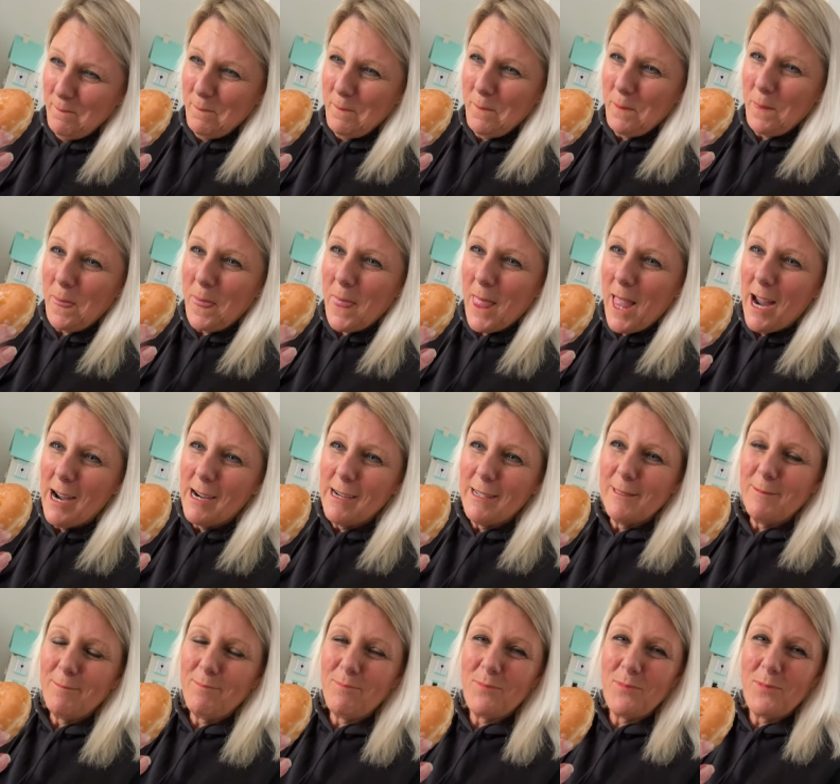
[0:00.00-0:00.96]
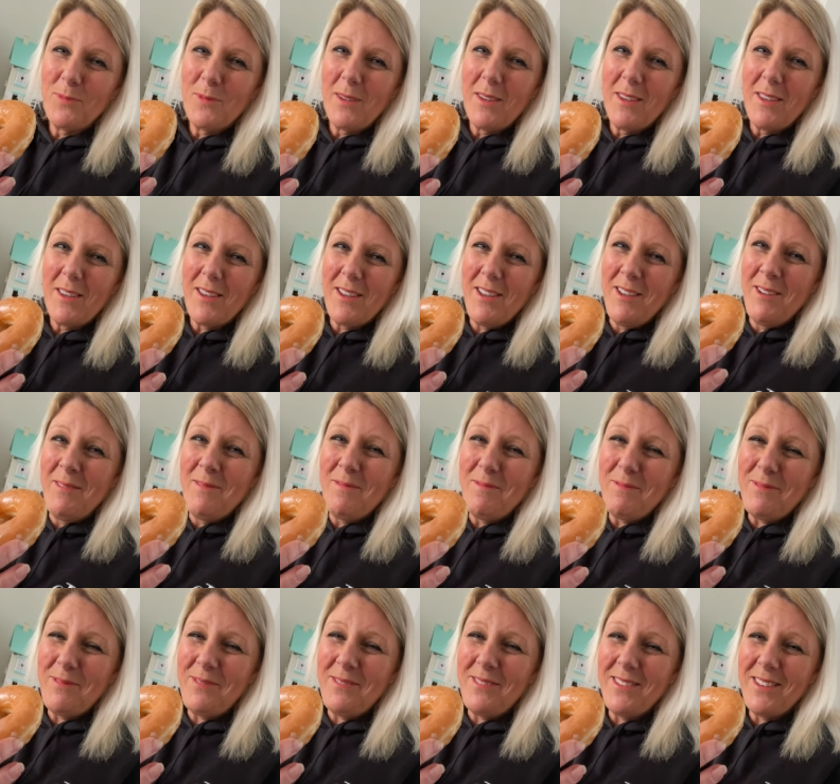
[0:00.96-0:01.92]
do it with a bit more of a growl? So it's
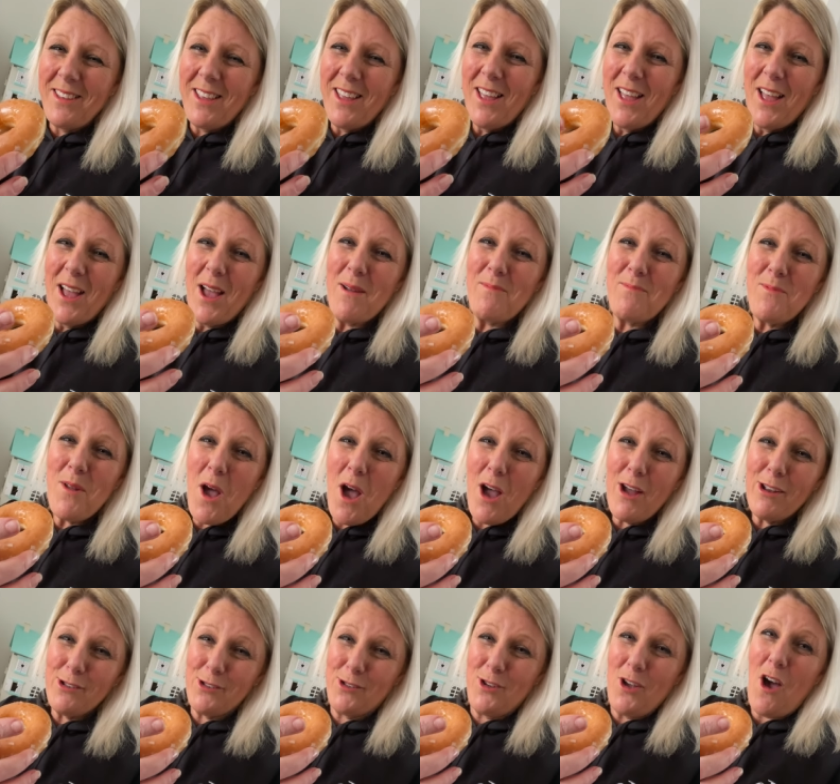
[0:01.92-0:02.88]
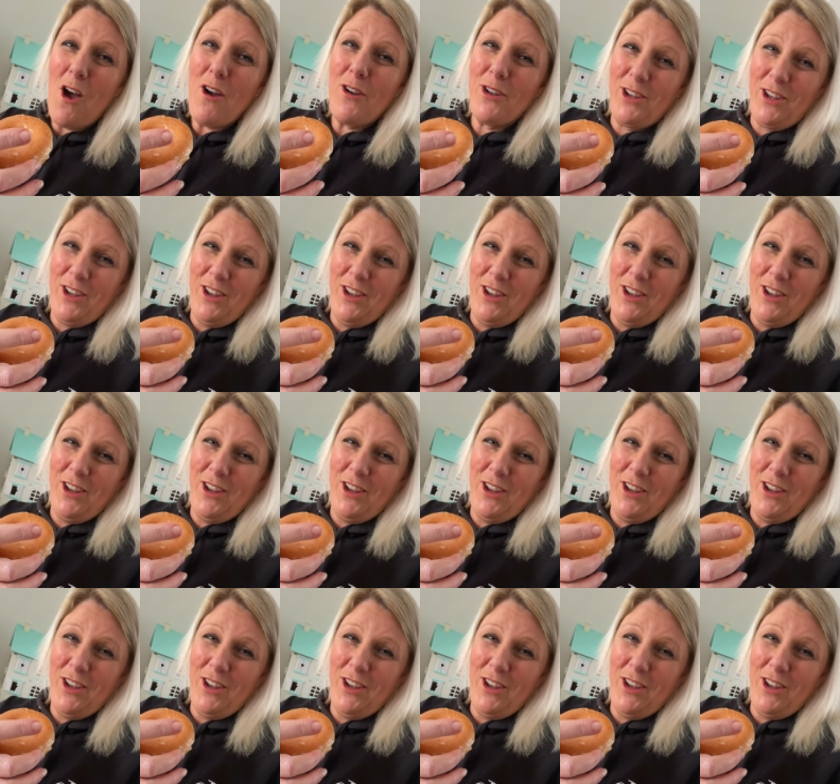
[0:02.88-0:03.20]
like you're really. I'm not a dog,